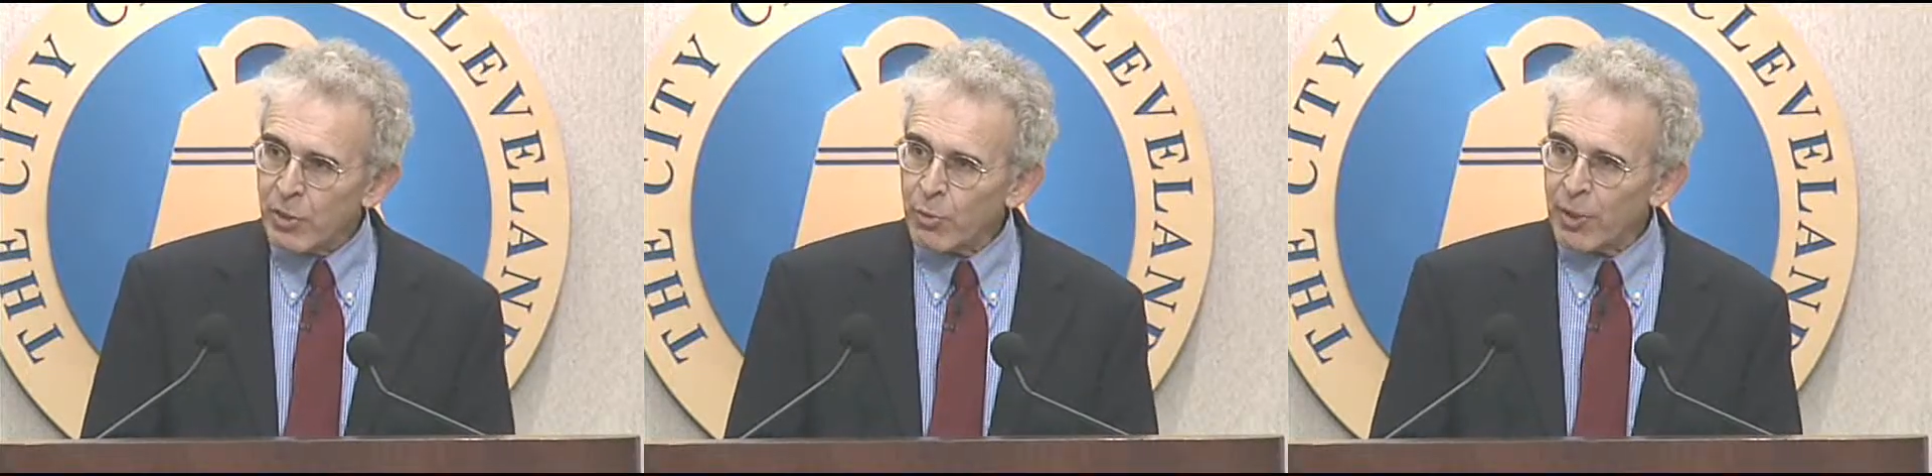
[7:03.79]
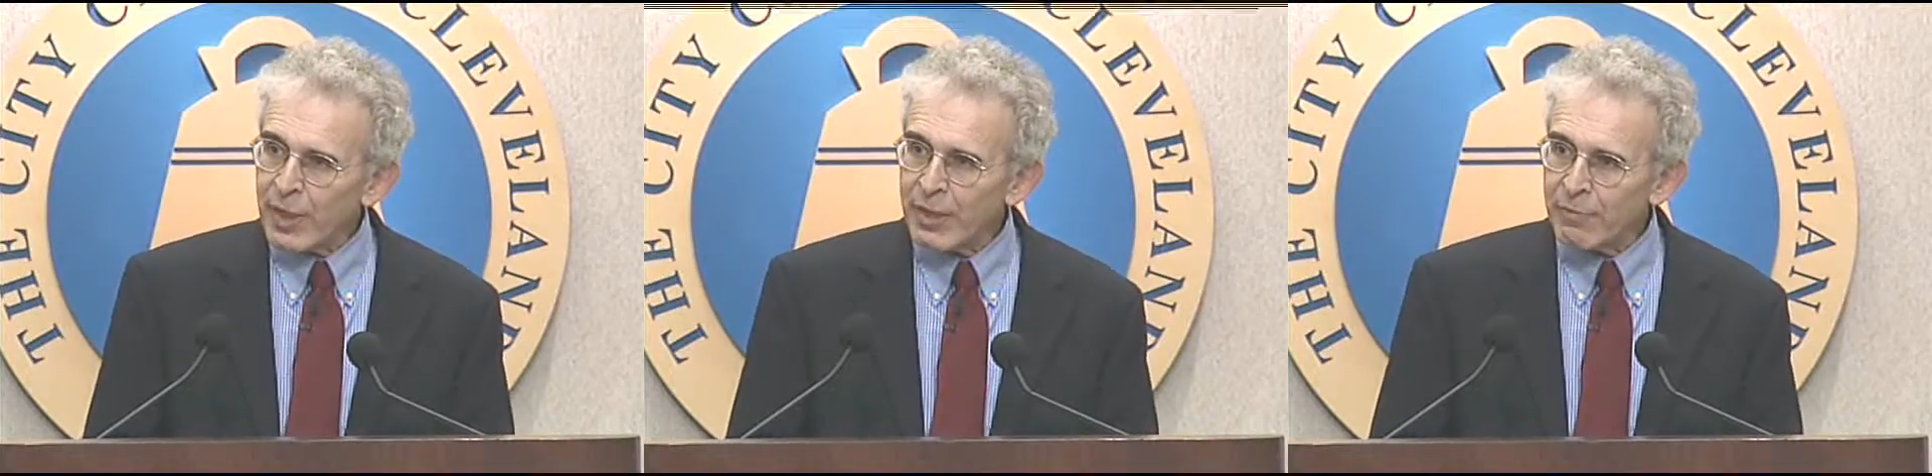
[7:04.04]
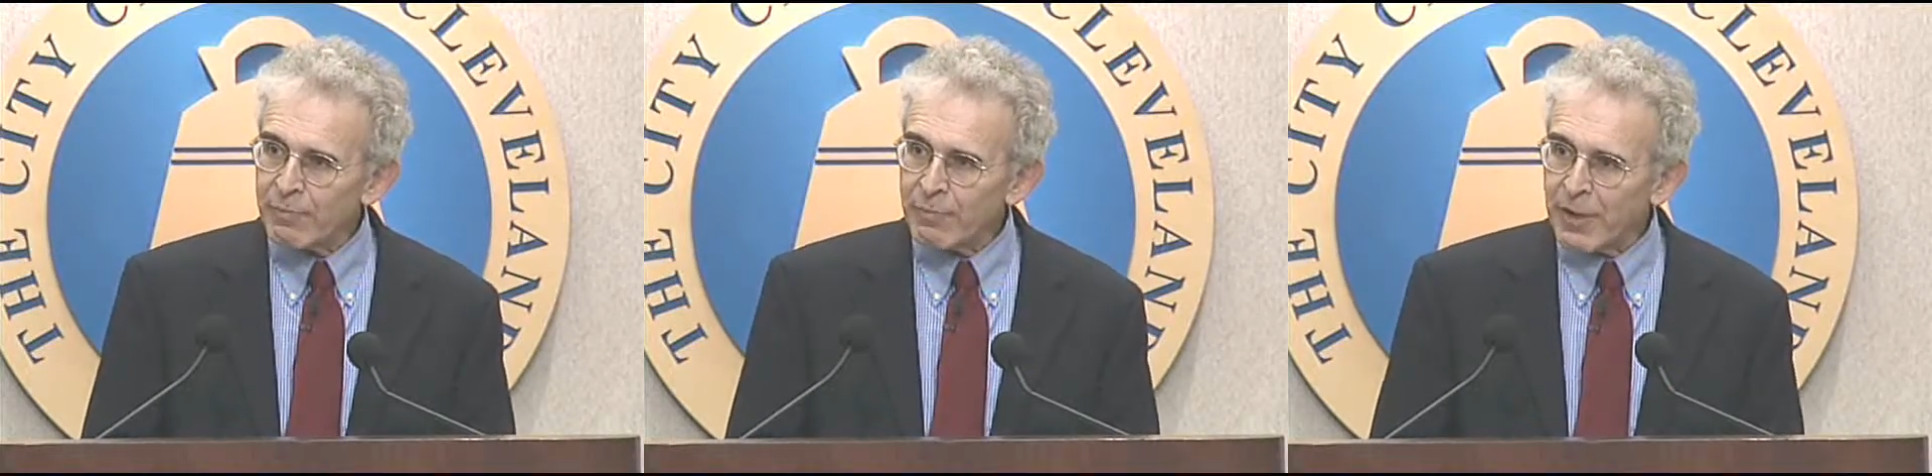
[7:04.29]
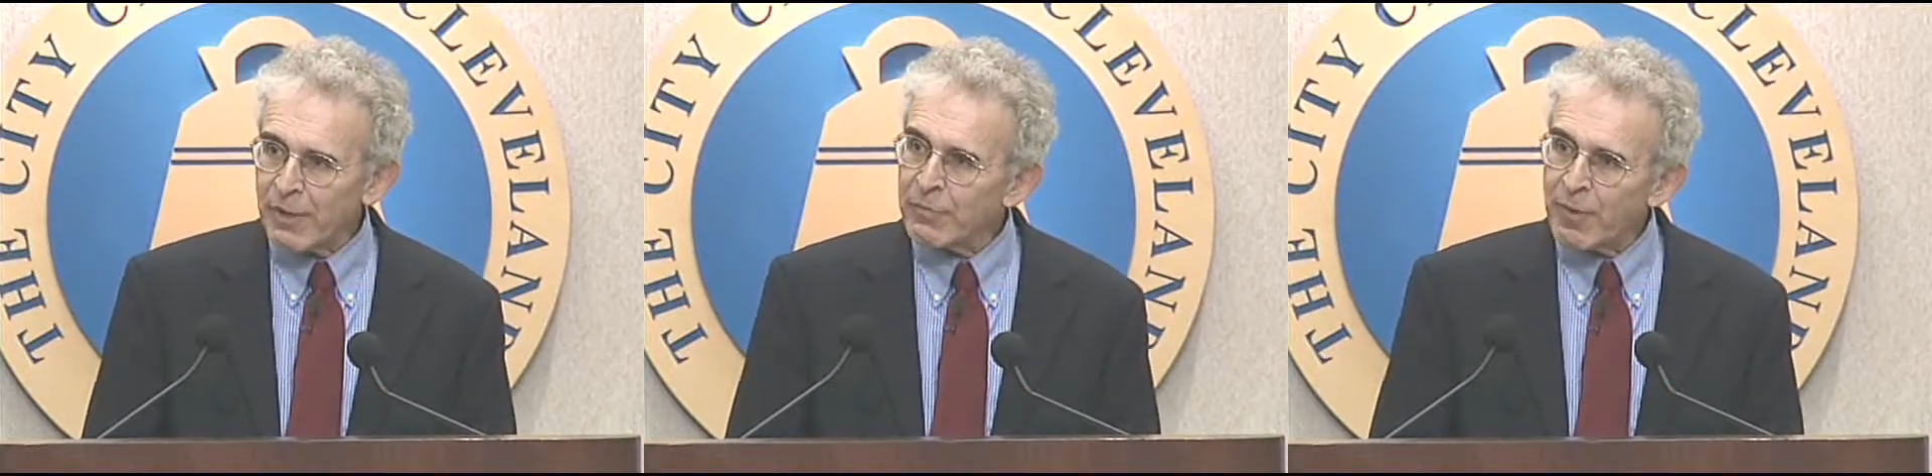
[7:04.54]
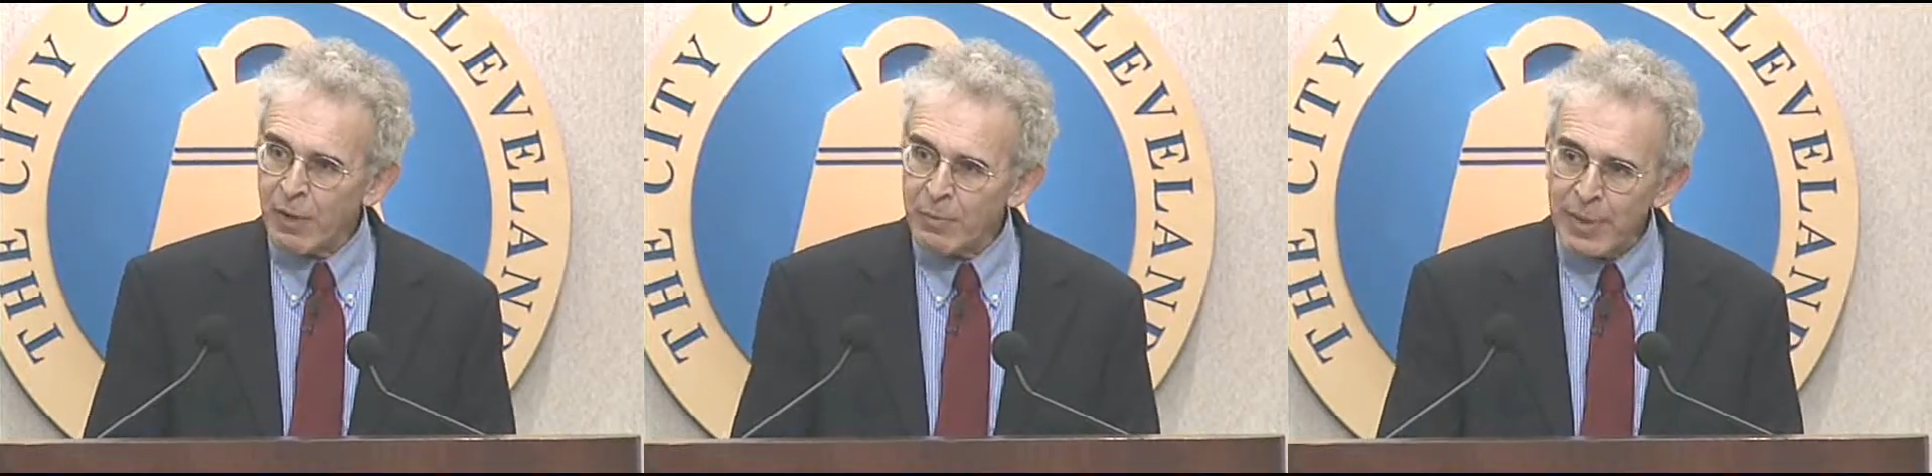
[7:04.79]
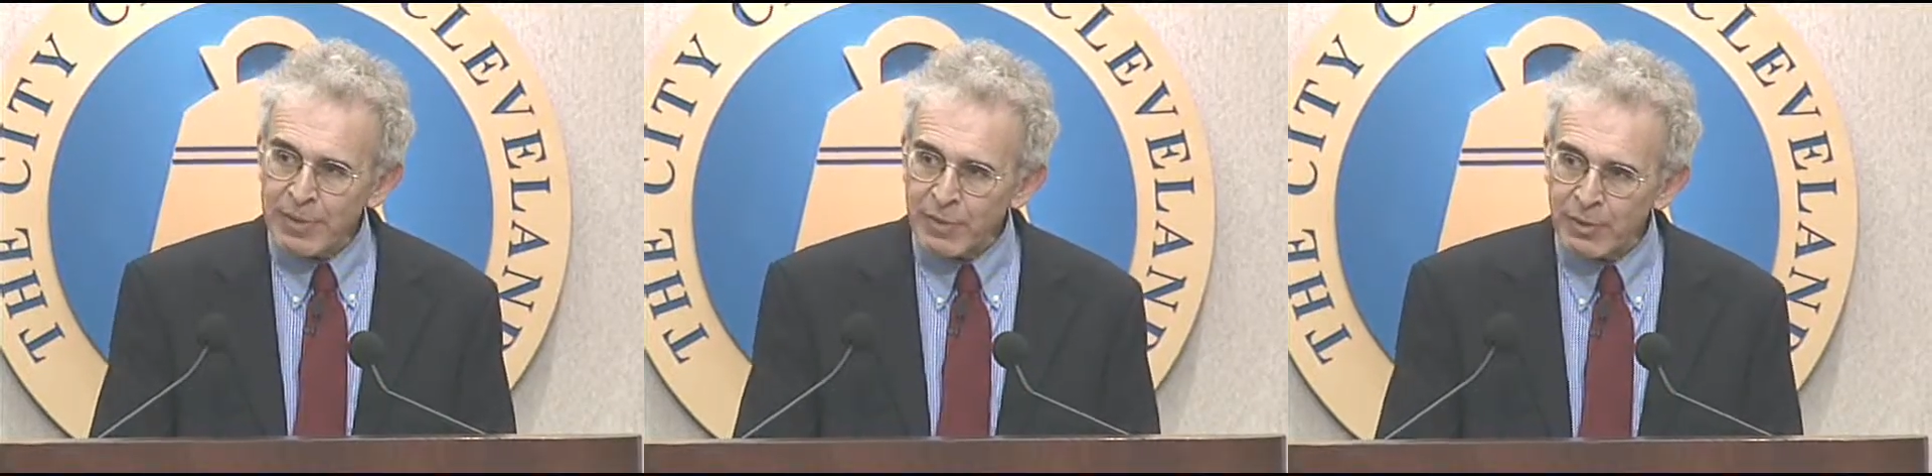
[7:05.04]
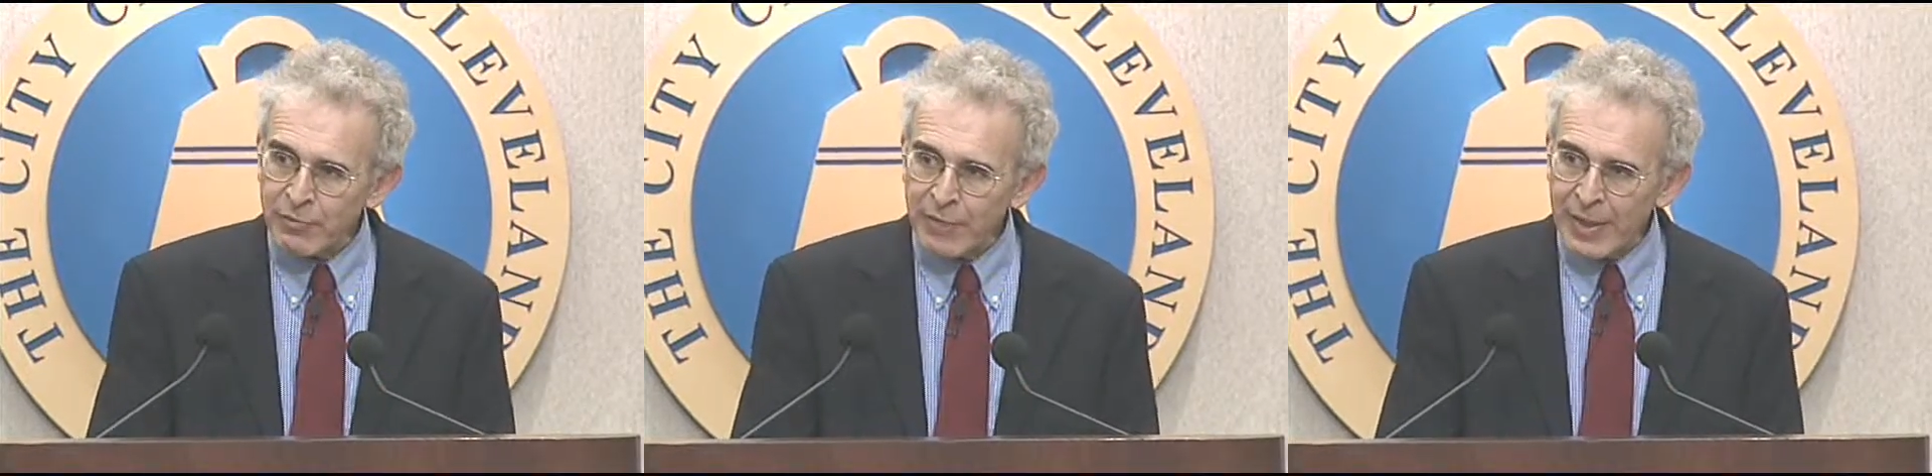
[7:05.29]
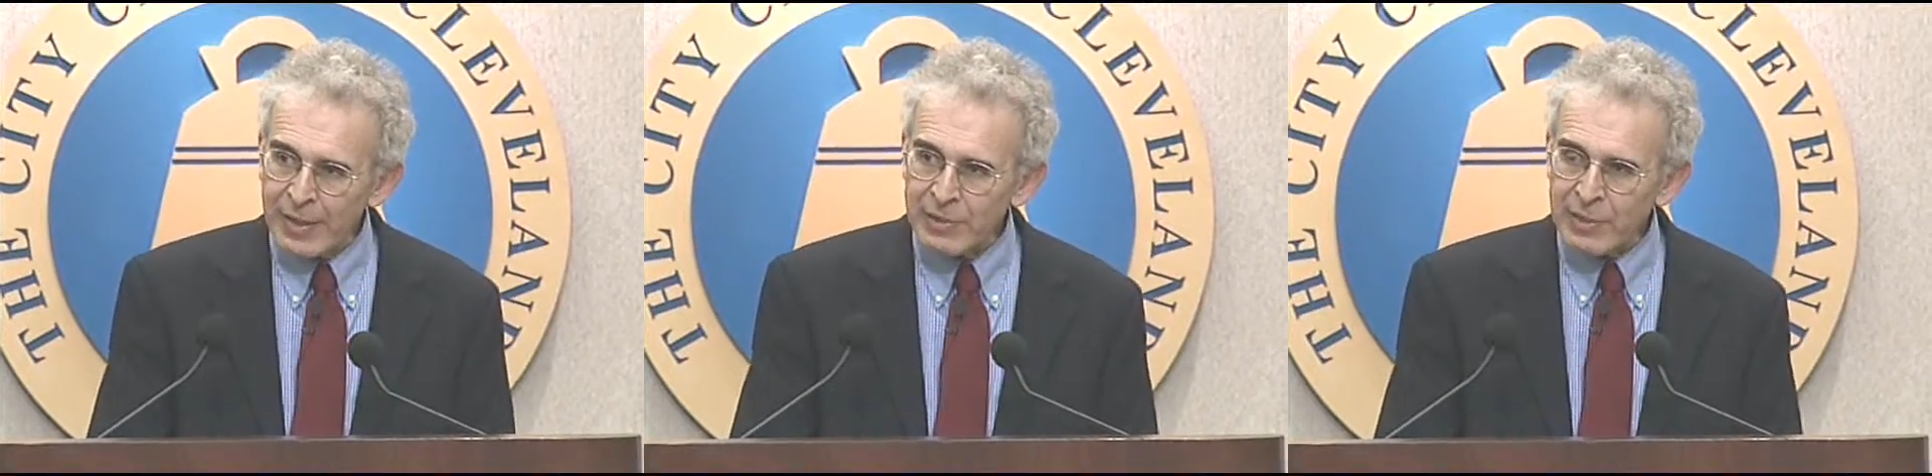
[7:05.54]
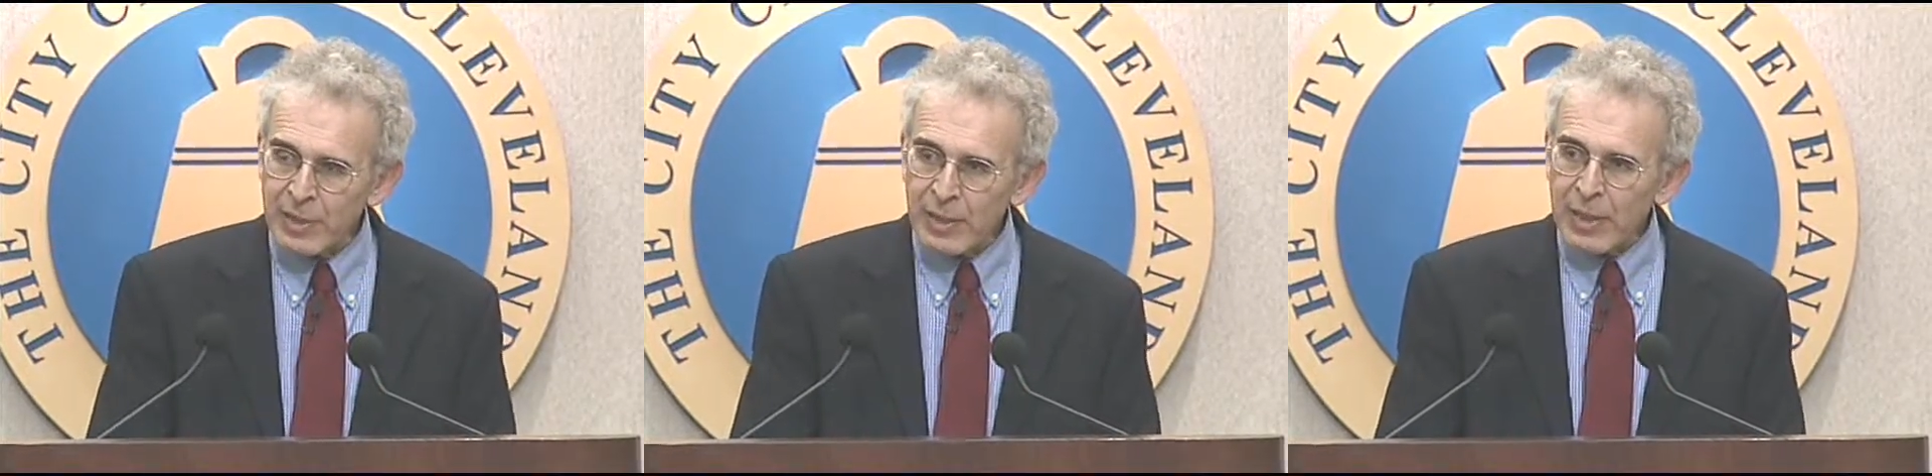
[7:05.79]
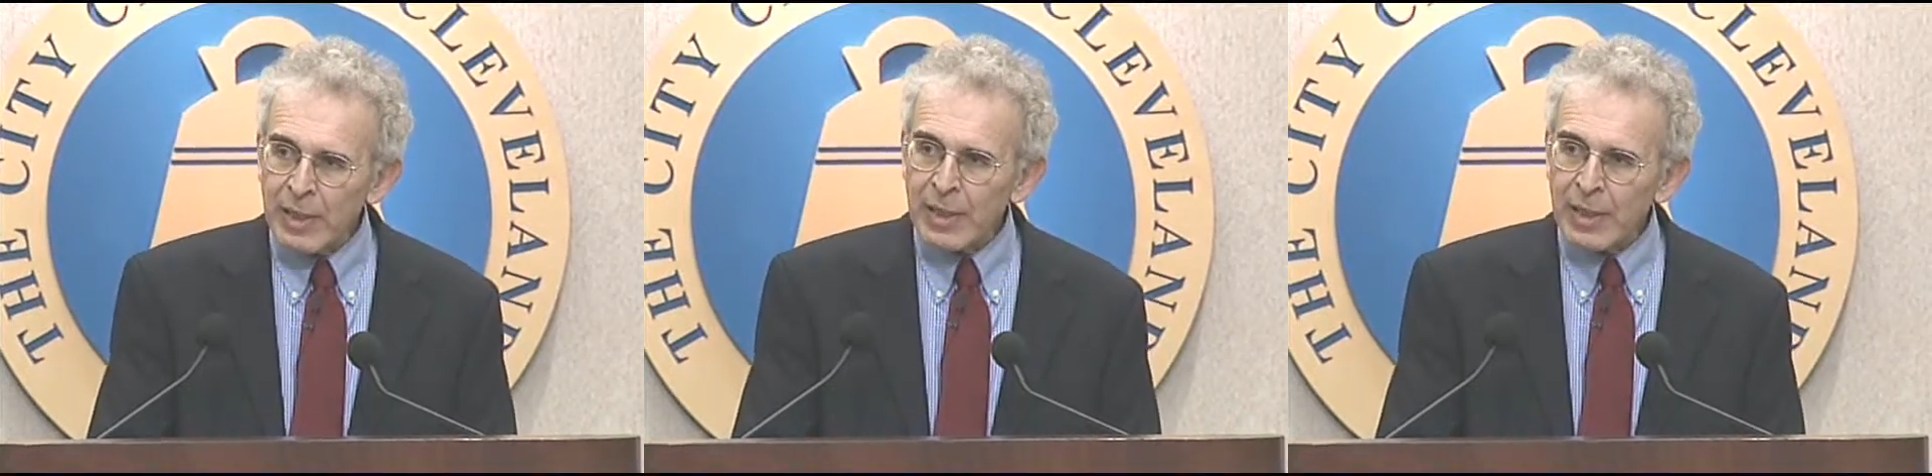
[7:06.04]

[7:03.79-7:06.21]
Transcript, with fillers: that will have environmental effects.